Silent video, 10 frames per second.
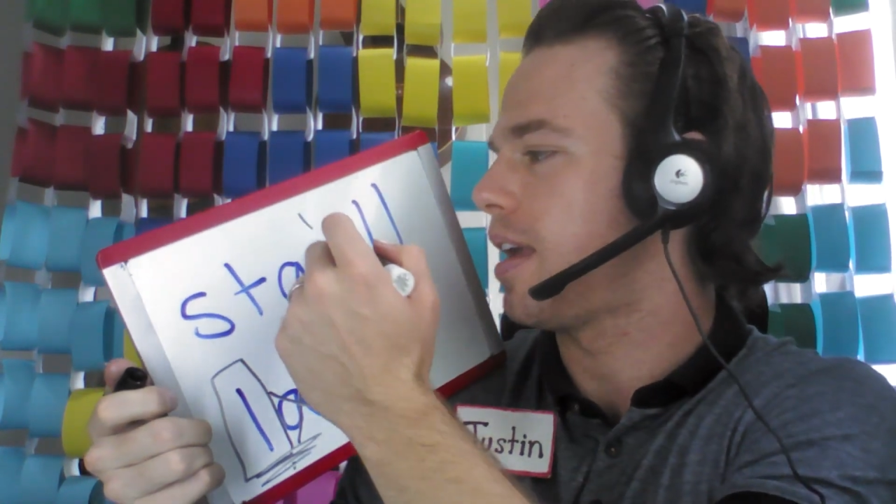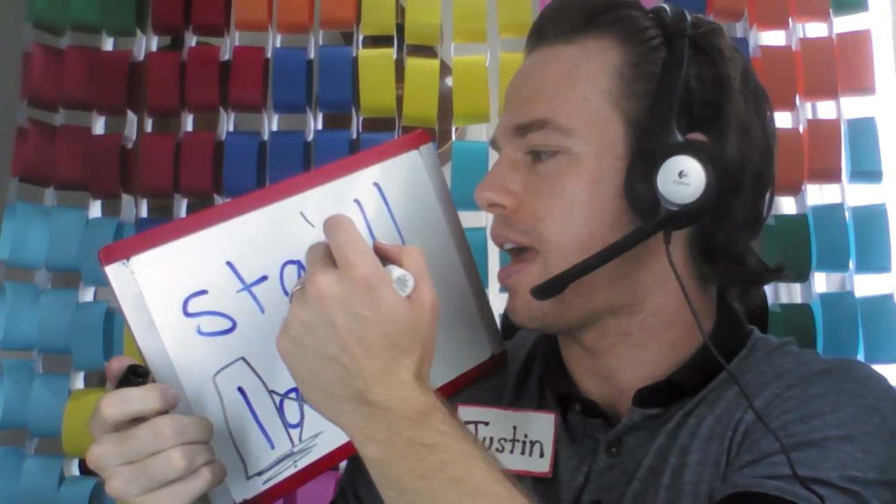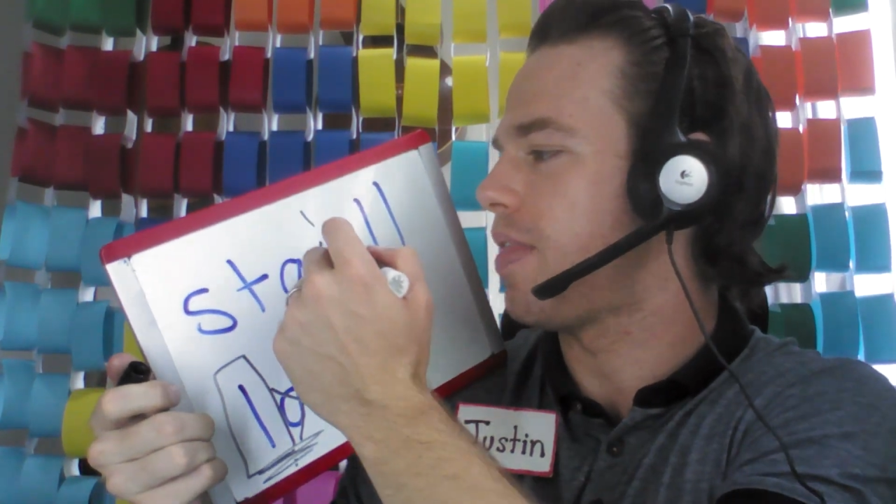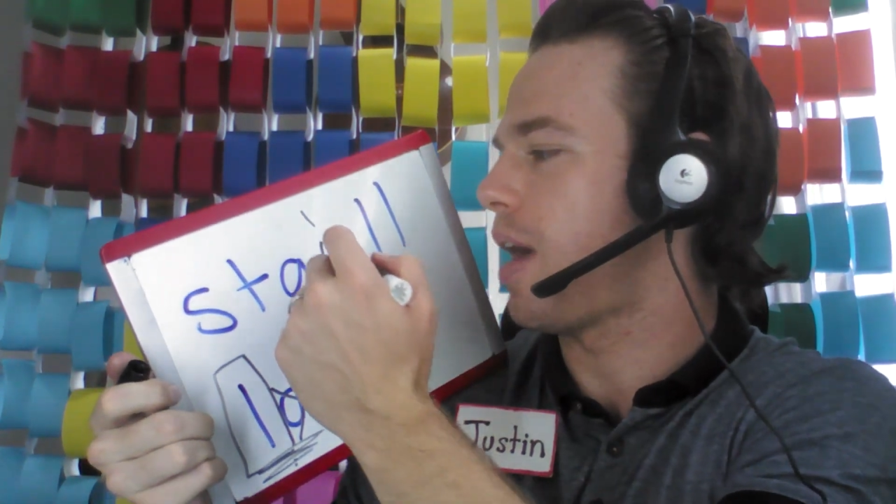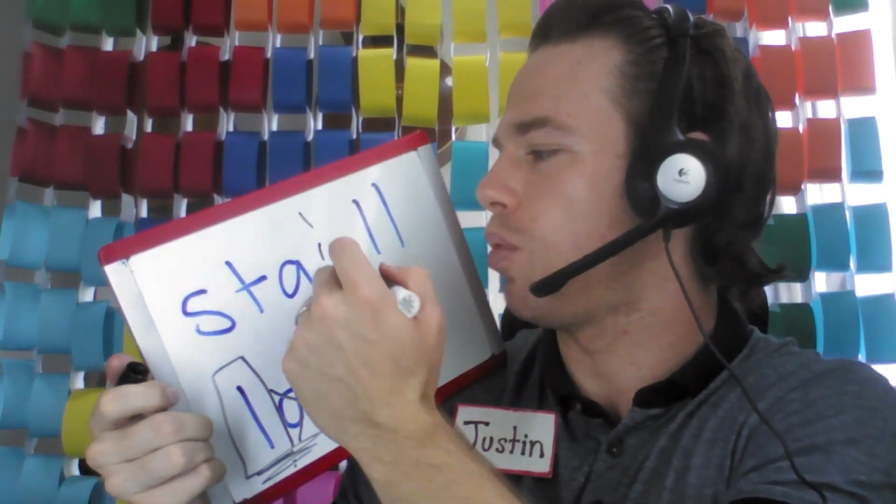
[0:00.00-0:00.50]

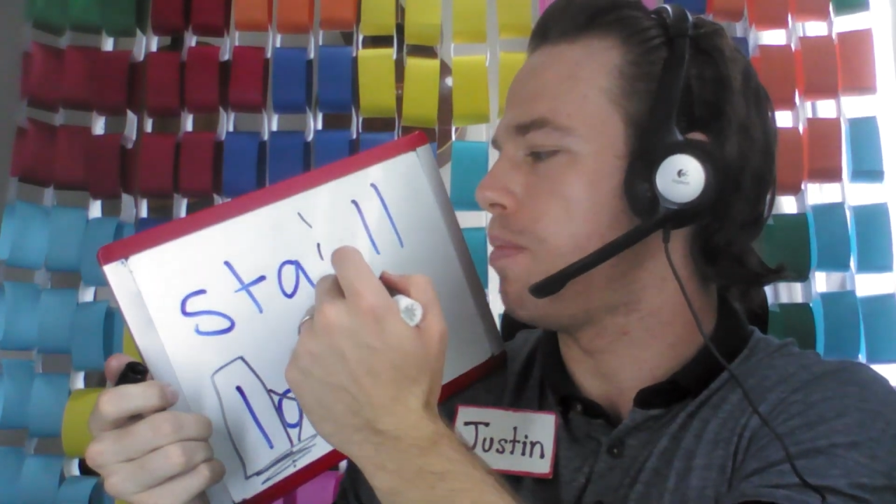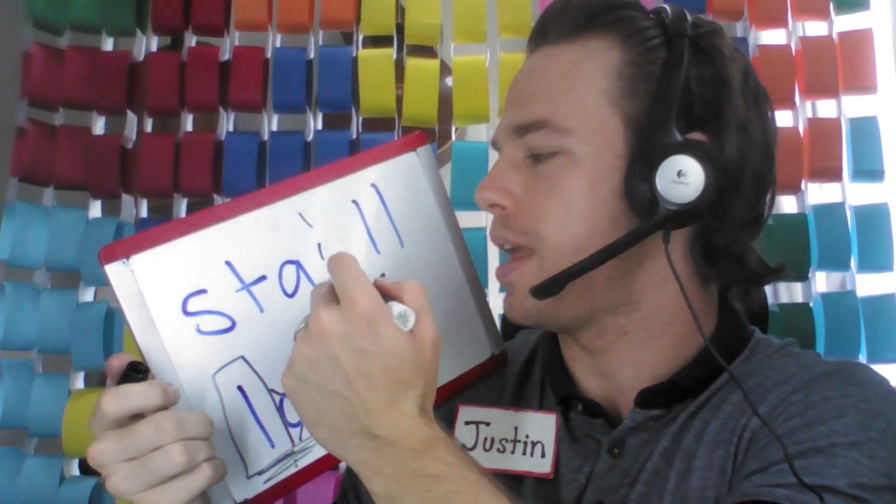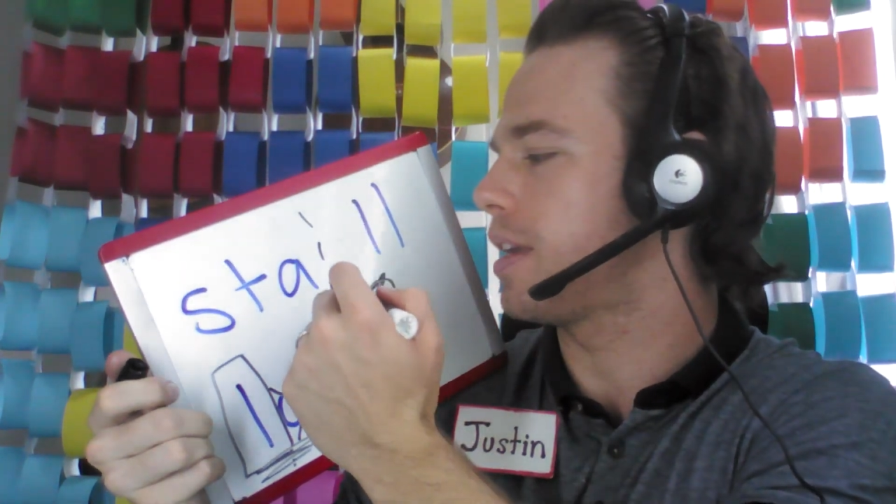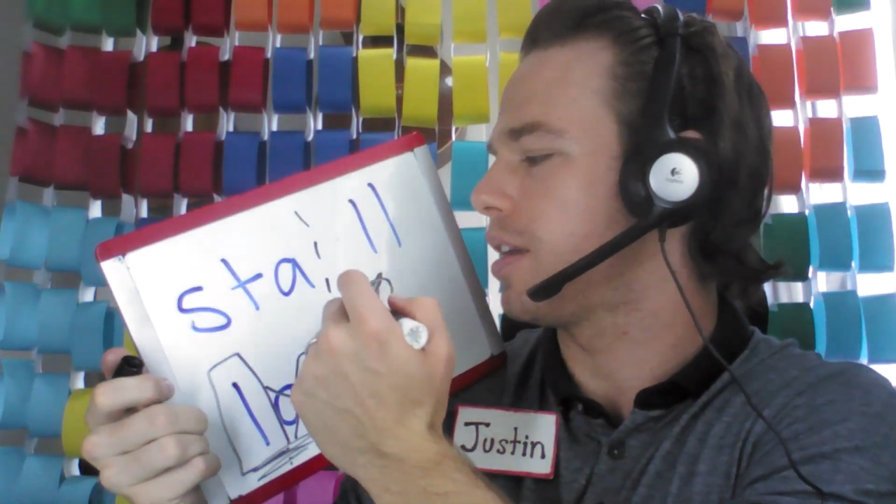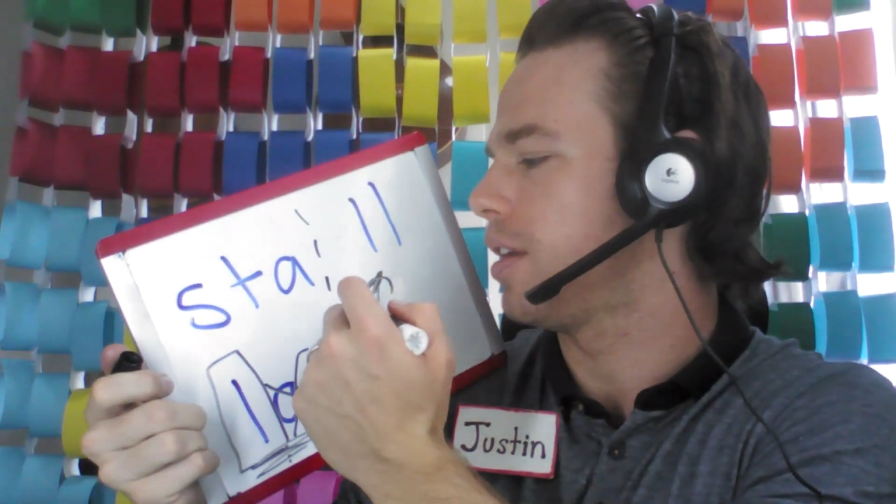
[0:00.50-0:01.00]
and that will
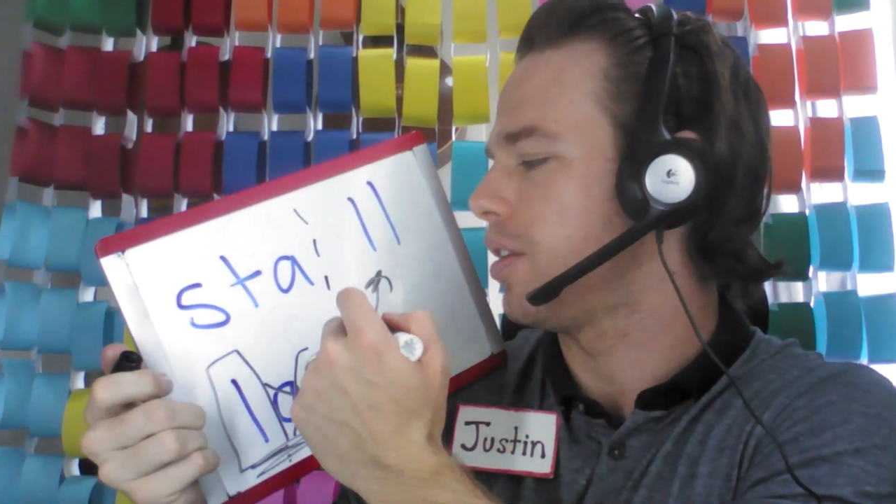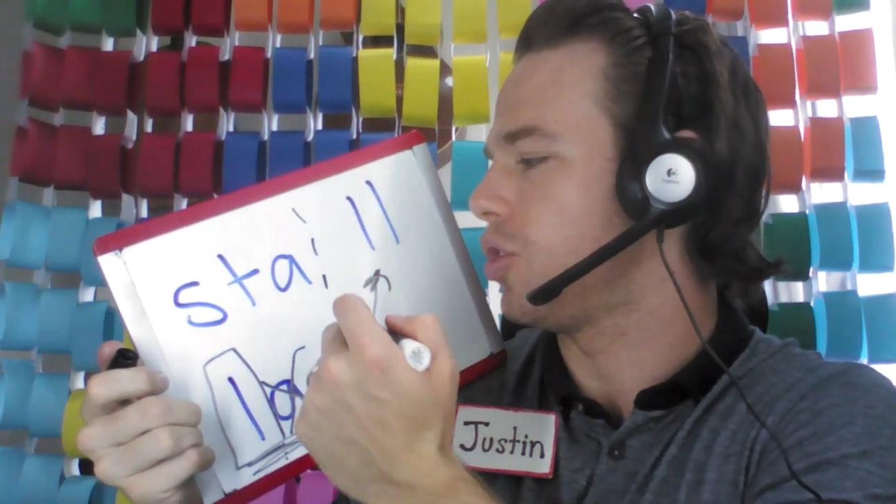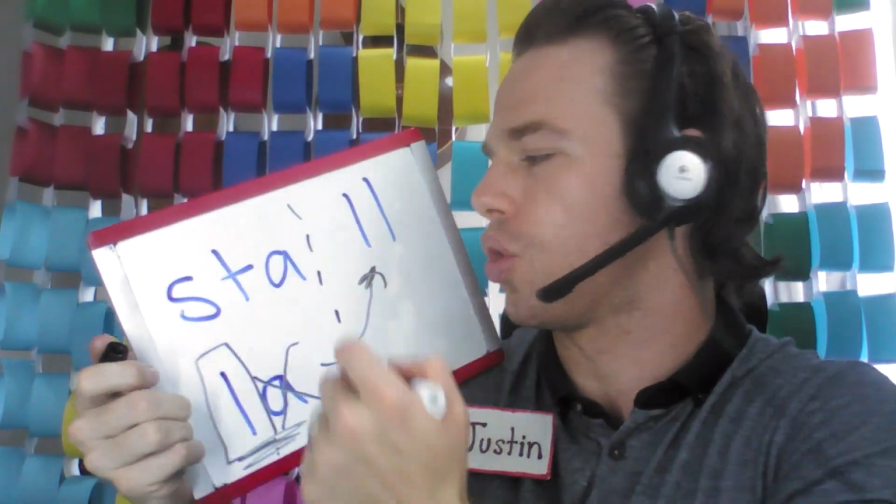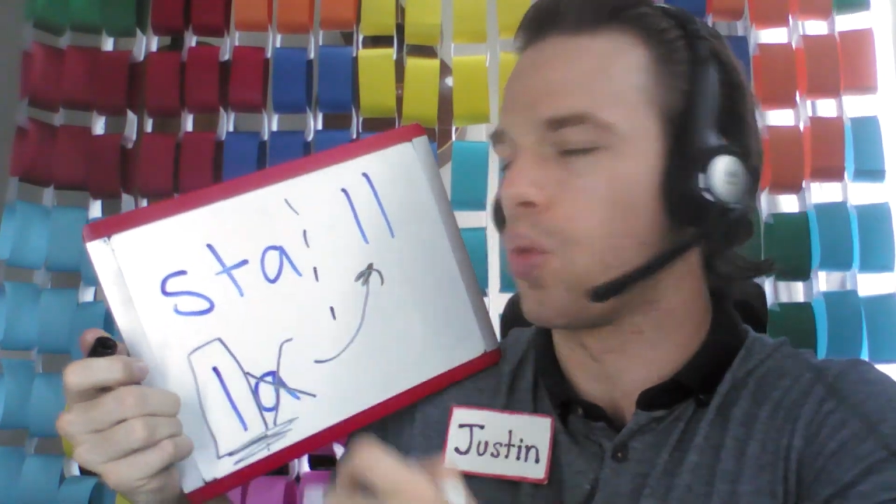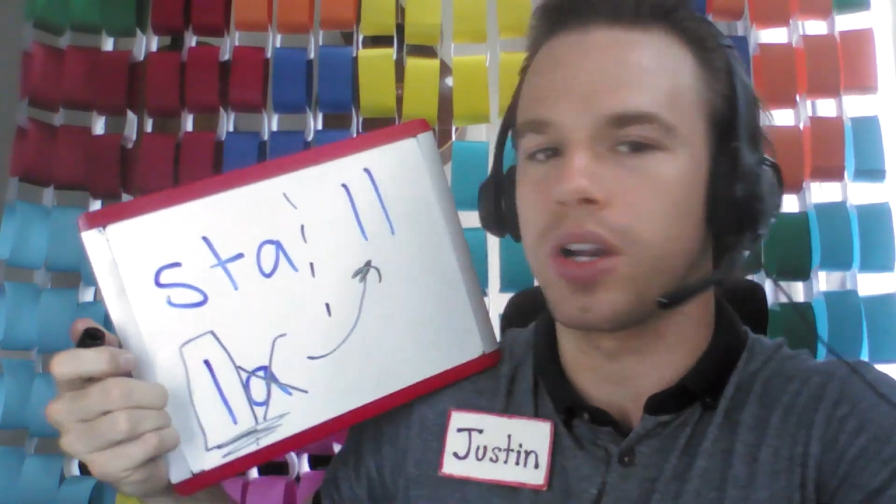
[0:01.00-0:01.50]
make
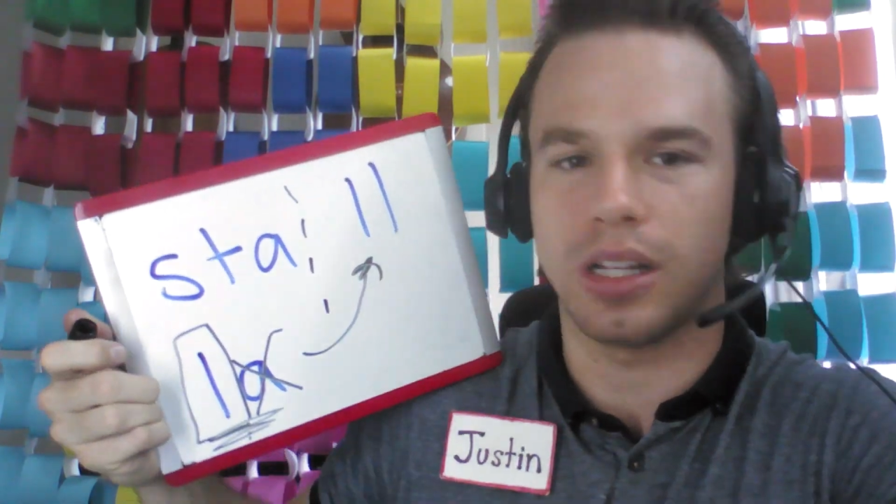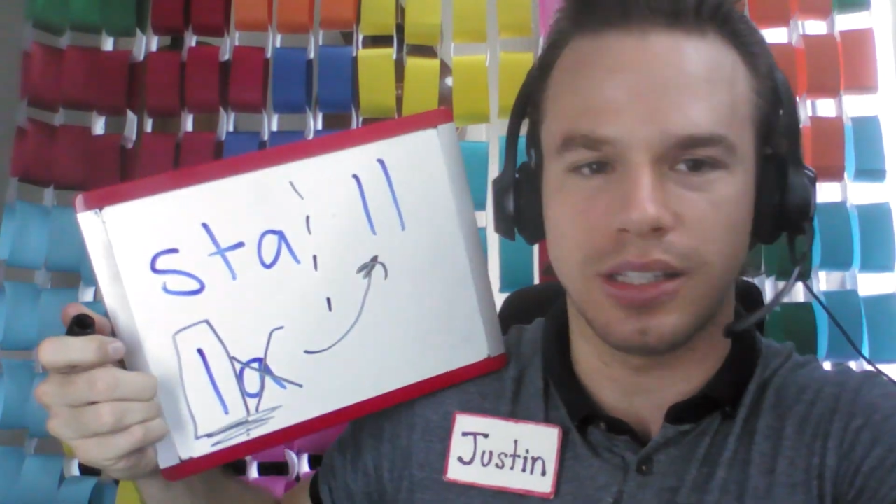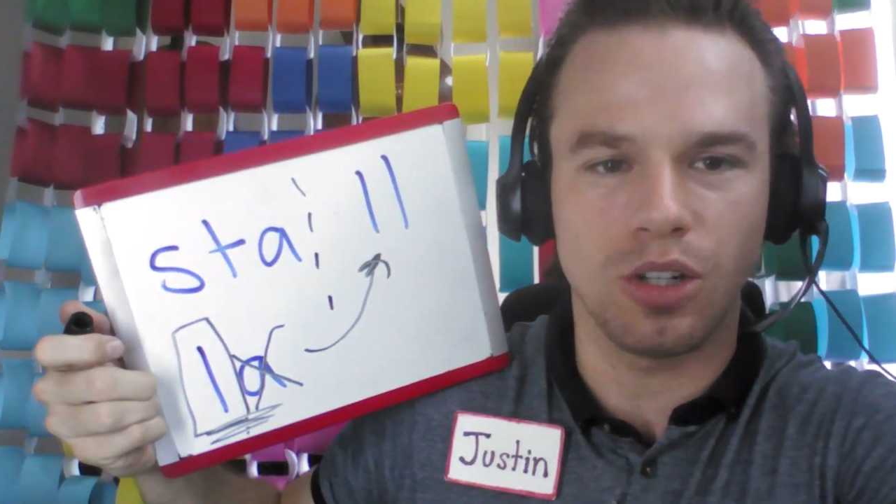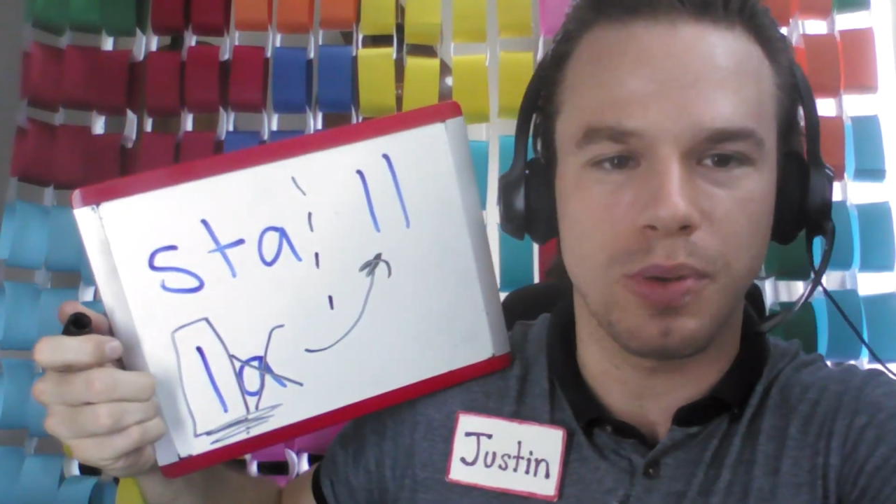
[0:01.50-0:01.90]
your work a little